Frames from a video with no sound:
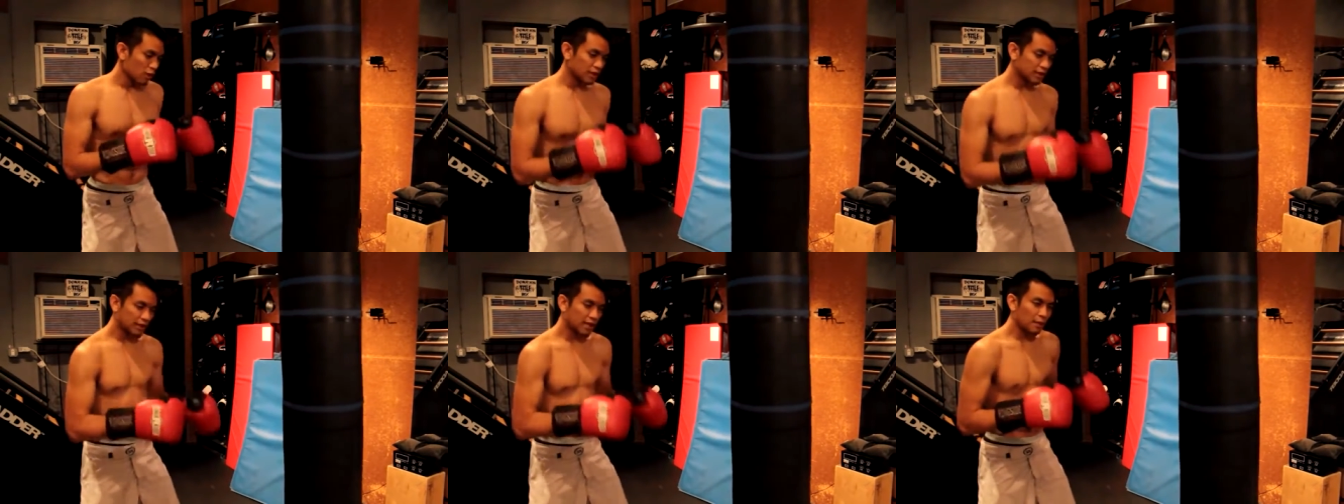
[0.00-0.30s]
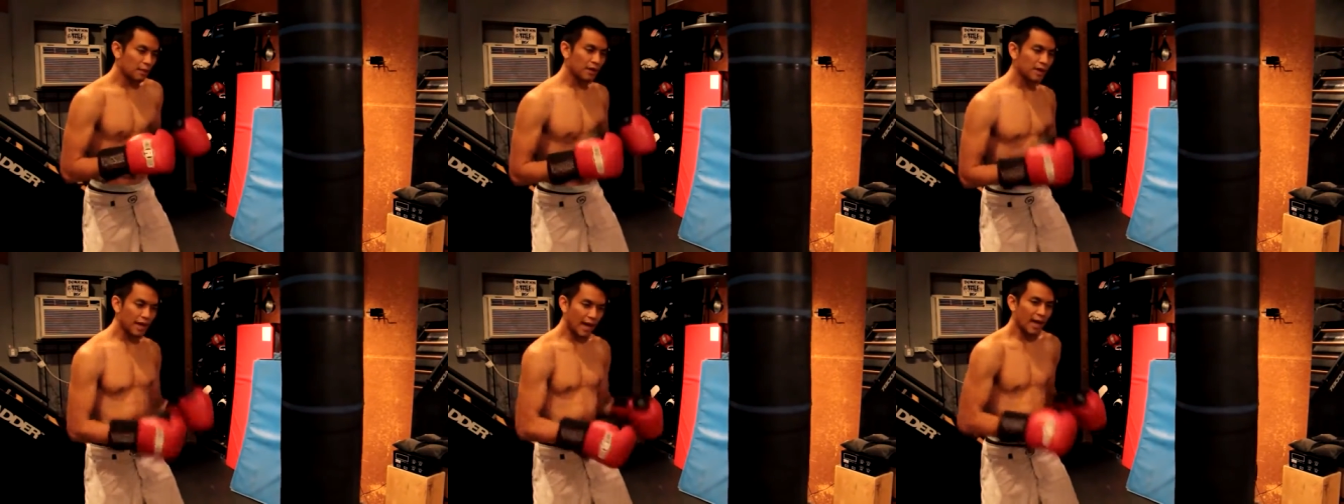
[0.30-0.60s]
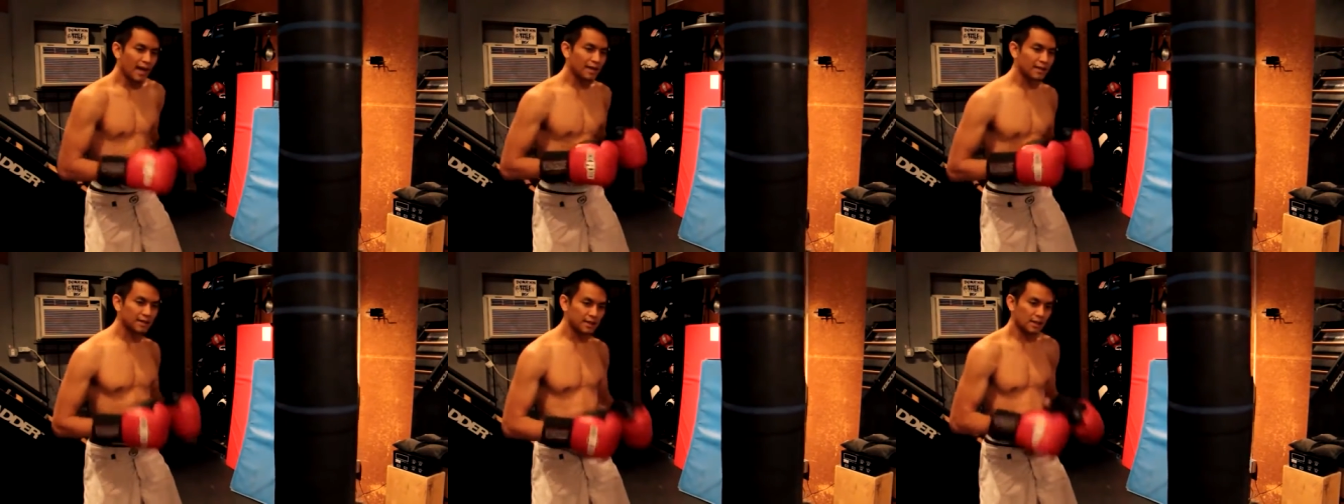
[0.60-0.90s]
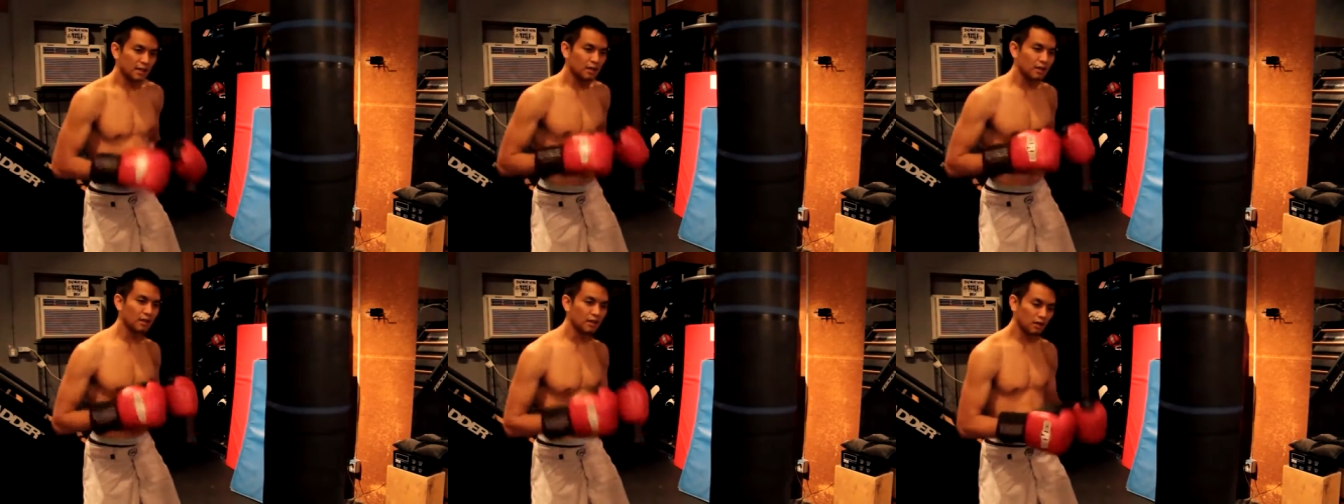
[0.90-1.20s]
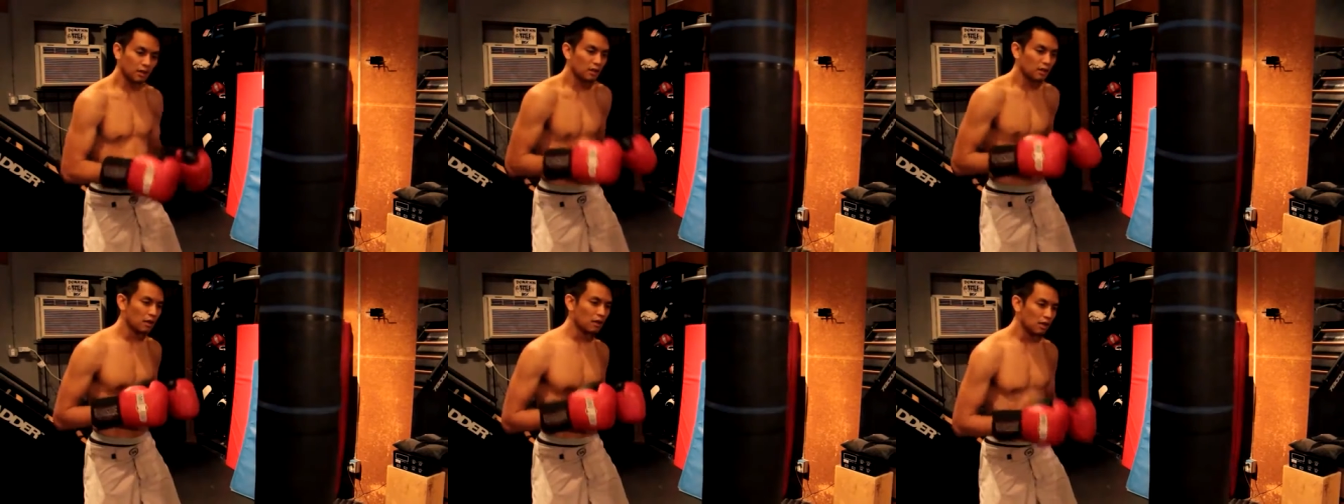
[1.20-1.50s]
you want to stay relaxed,
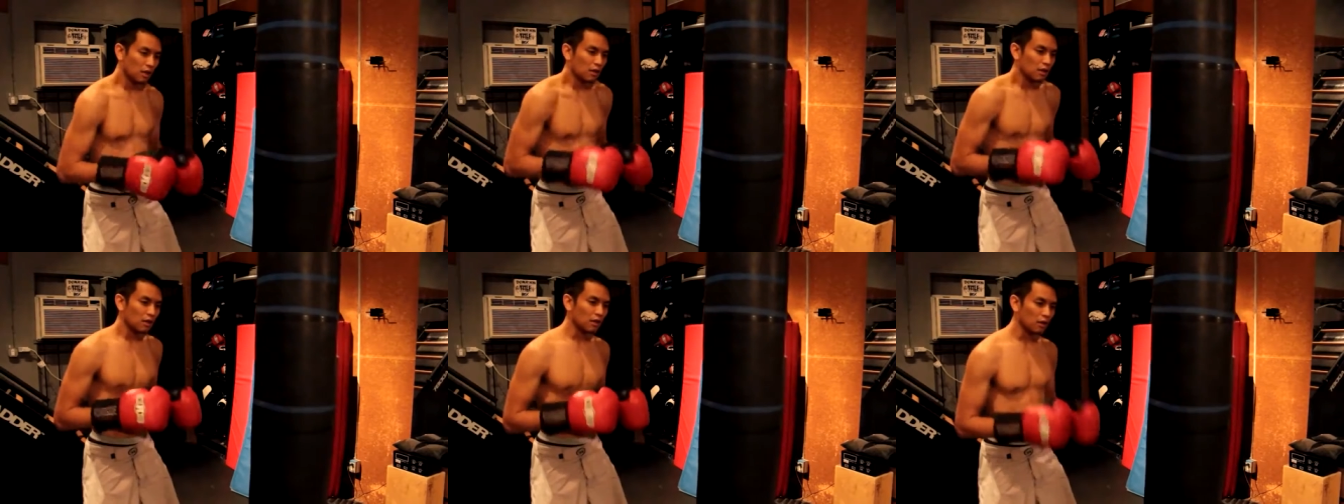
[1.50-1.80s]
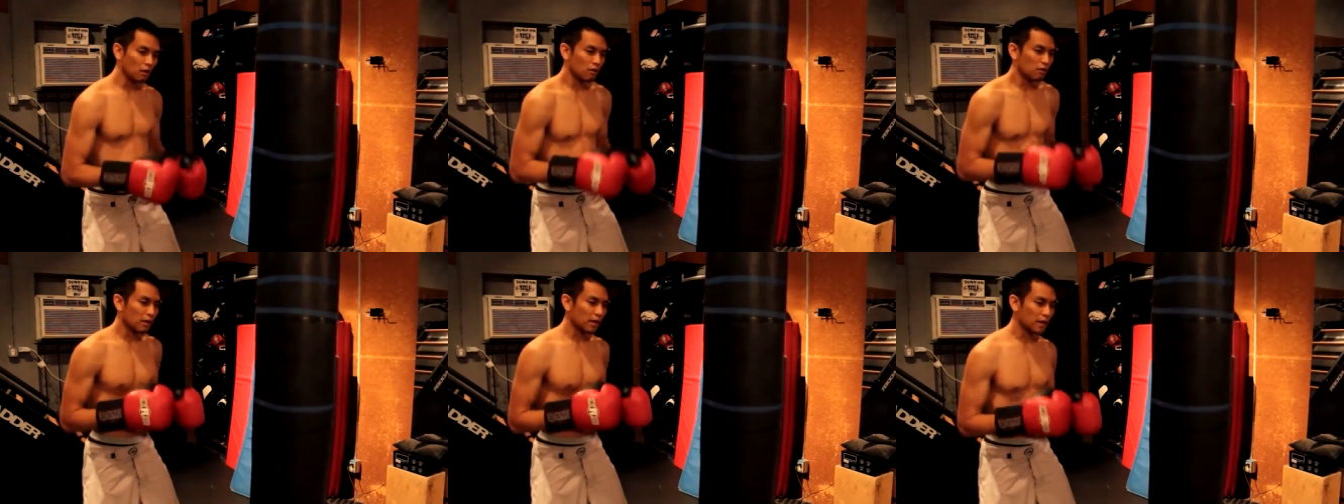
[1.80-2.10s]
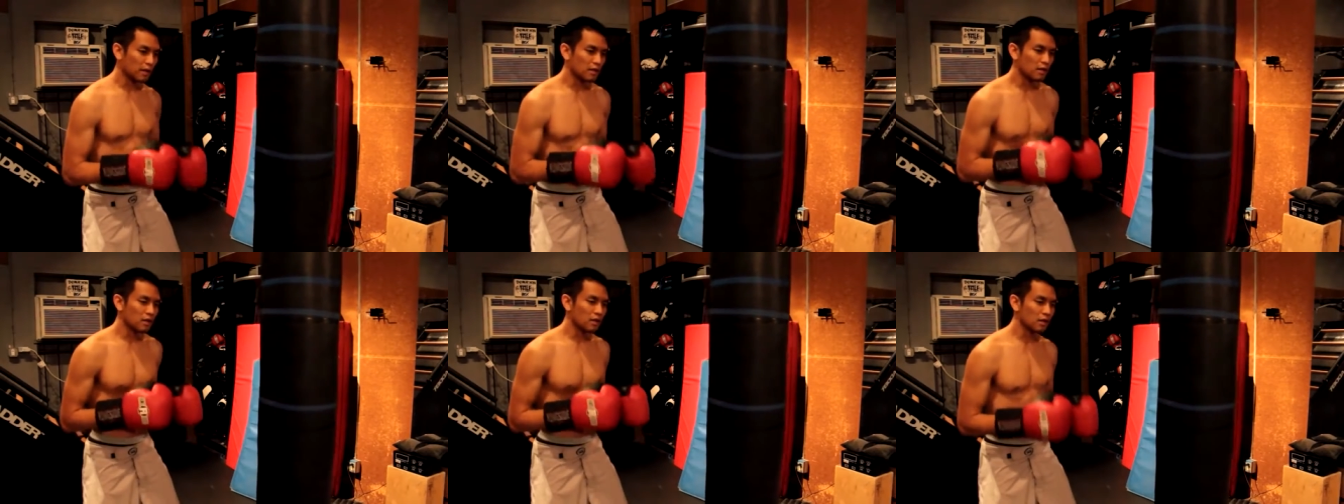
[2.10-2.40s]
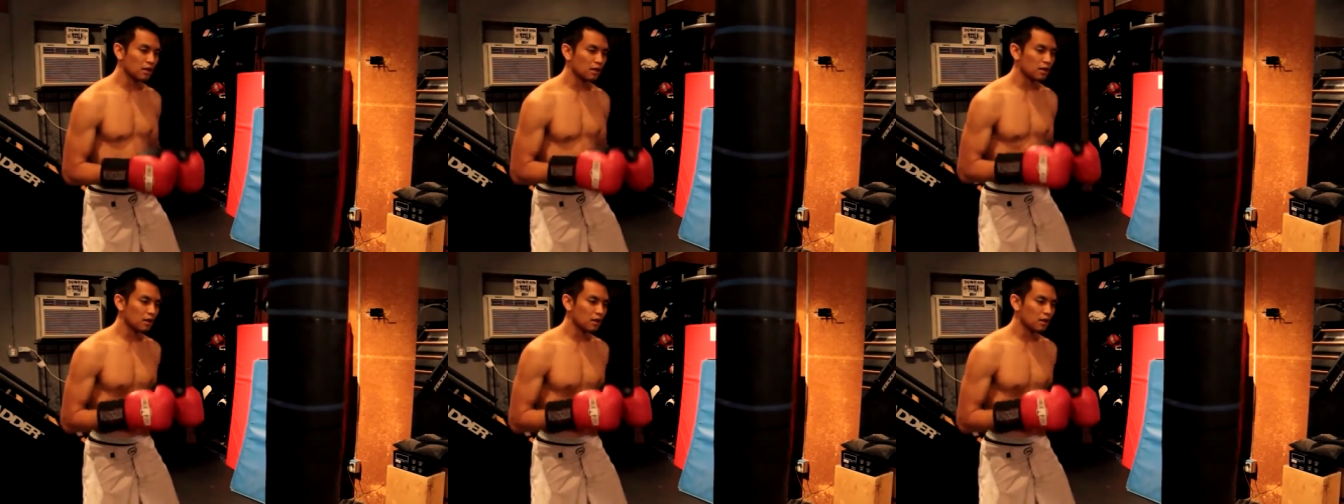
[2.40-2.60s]
okay?